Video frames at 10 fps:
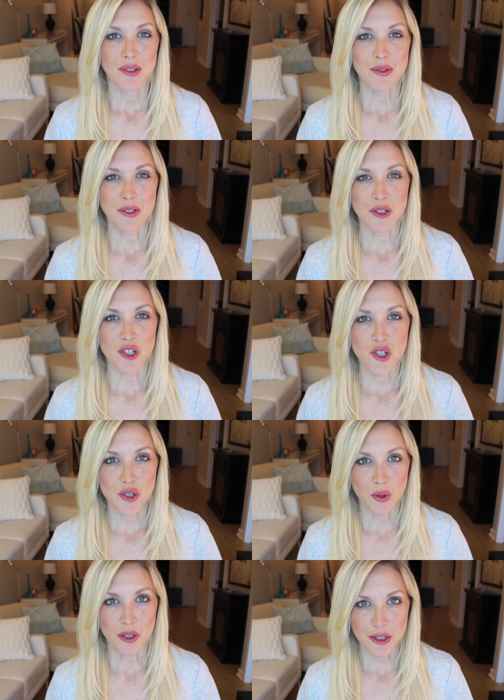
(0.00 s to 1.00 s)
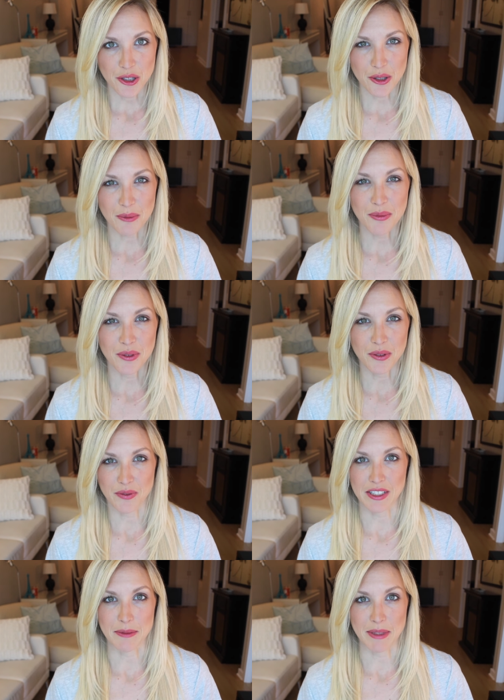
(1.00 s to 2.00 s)
Those are short-term
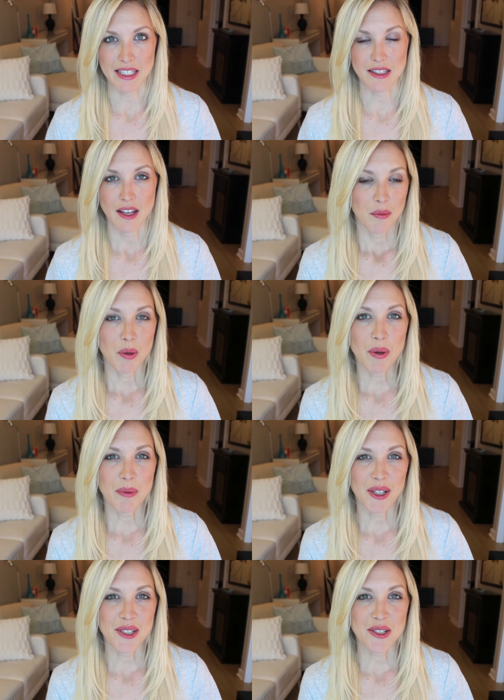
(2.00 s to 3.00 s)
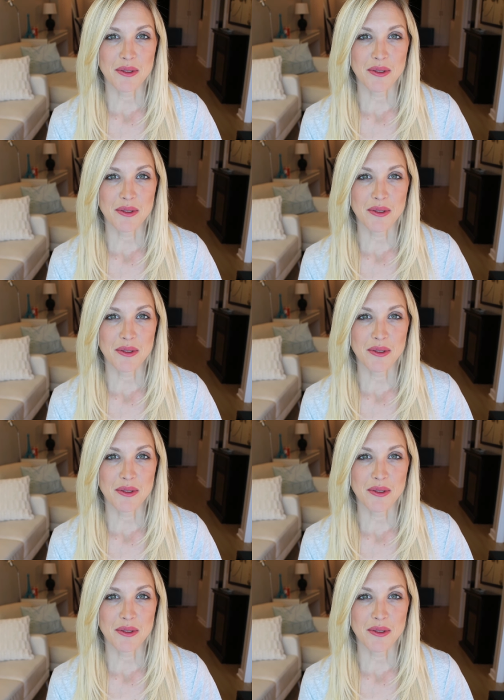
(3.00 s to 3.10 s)
fulfillments. What we want to